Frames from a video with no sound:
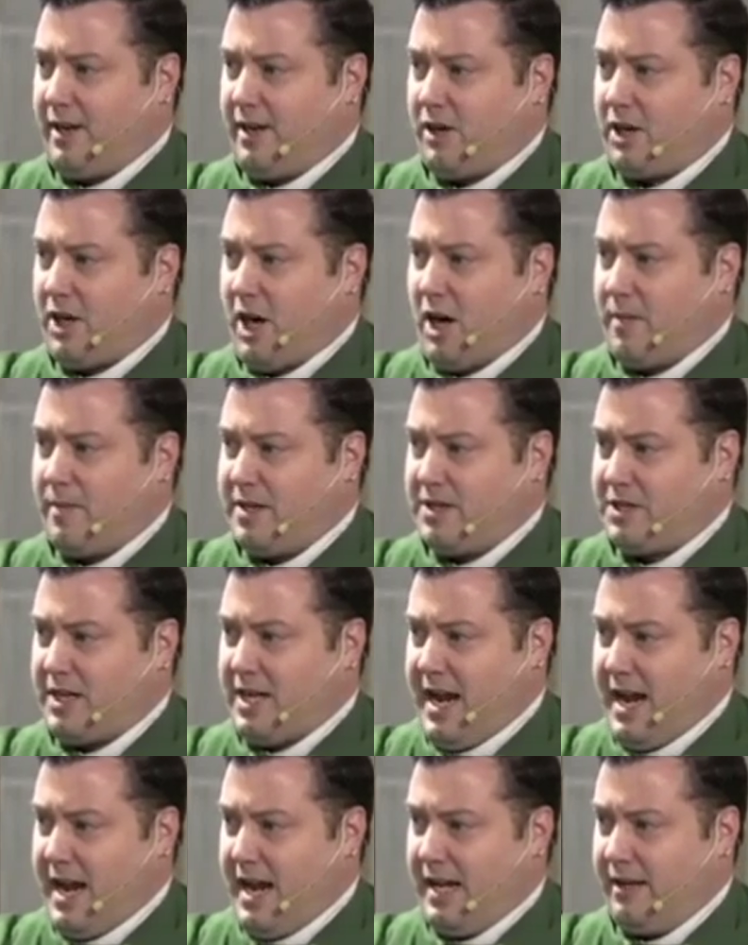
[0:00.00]
garbage
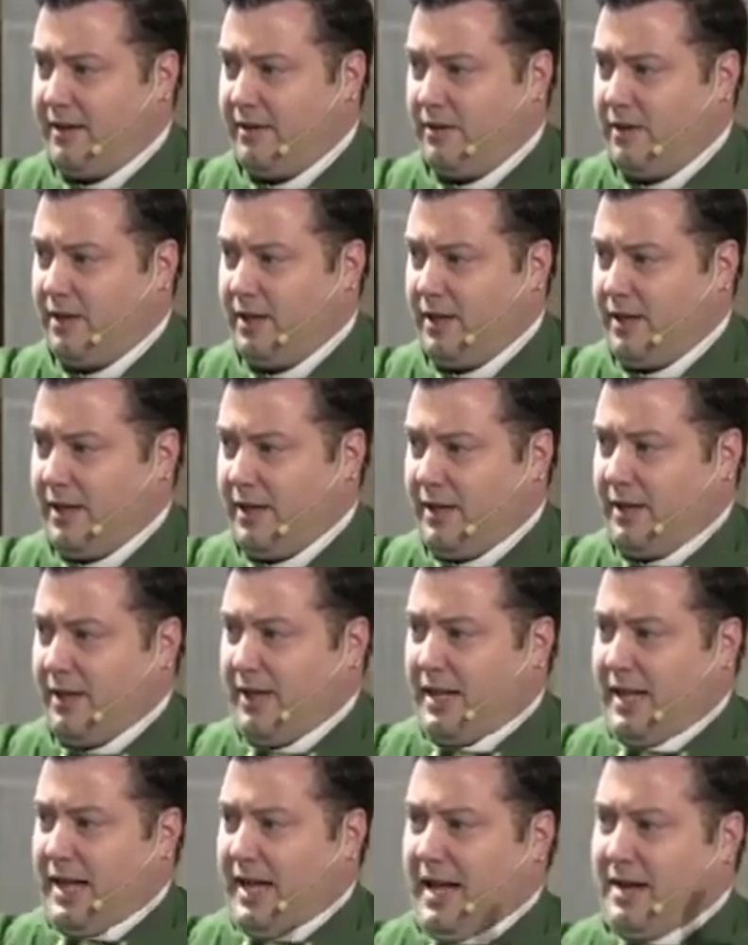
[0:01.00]
can
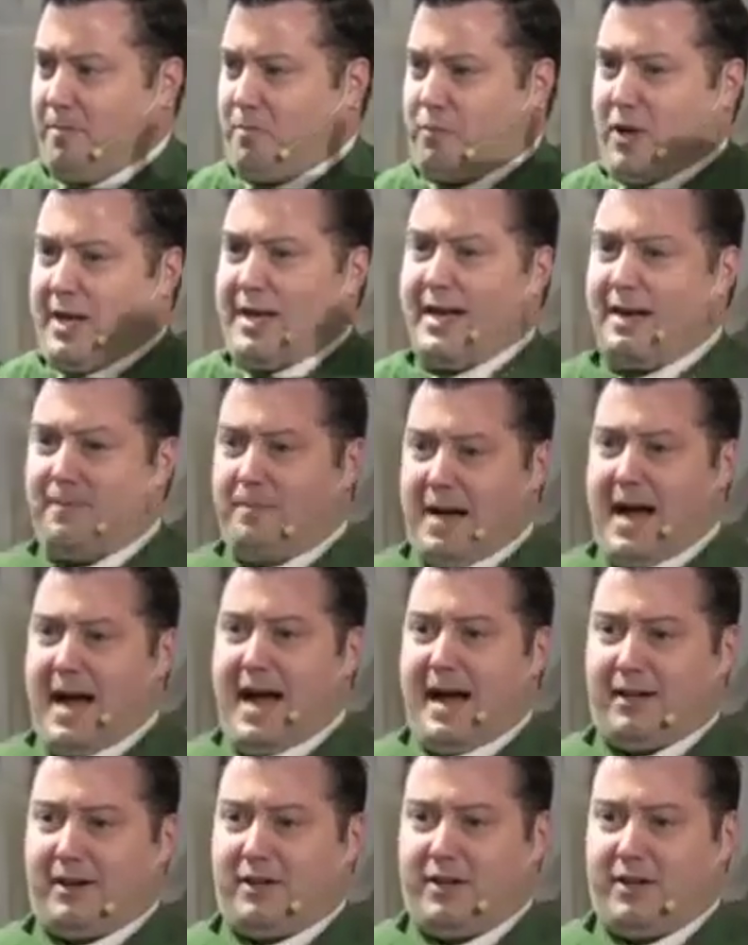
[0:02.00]
and bring it
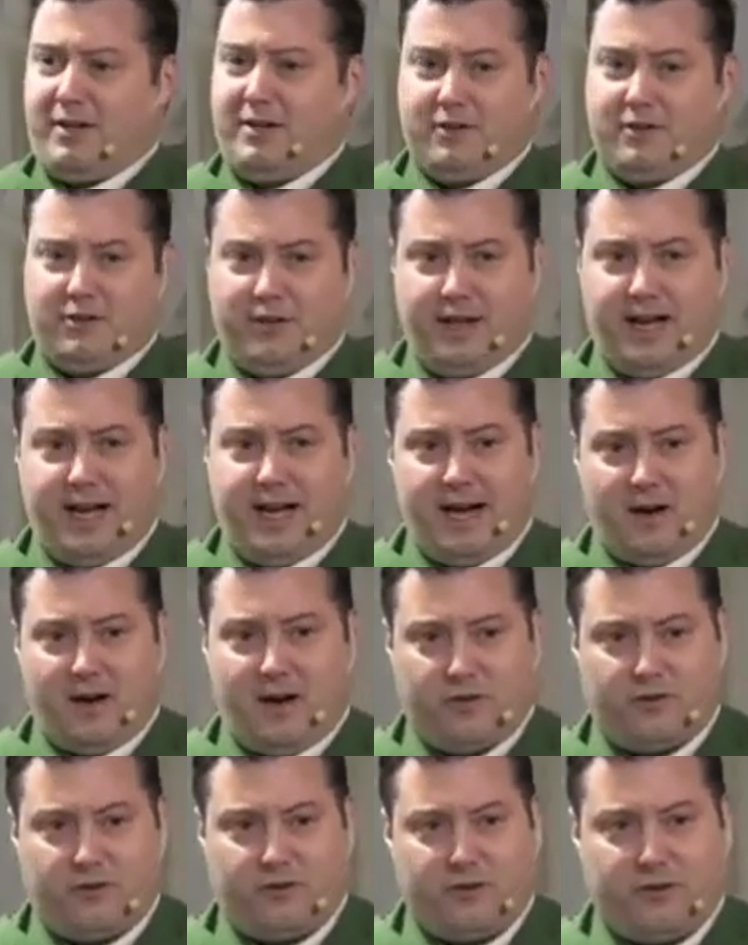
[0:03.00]
back to the
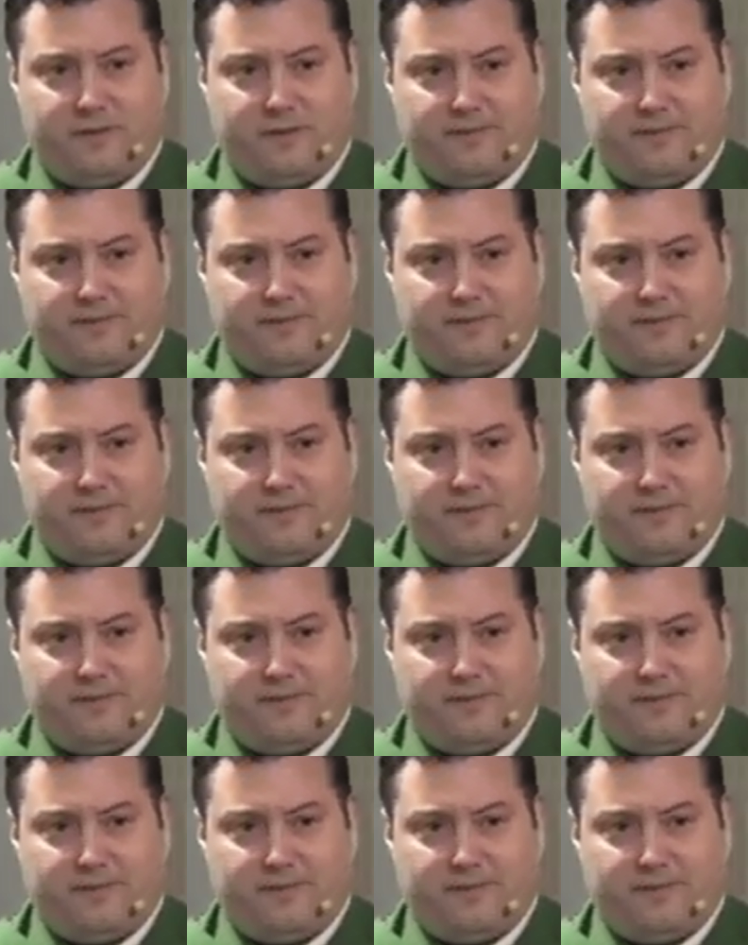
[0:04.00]
house.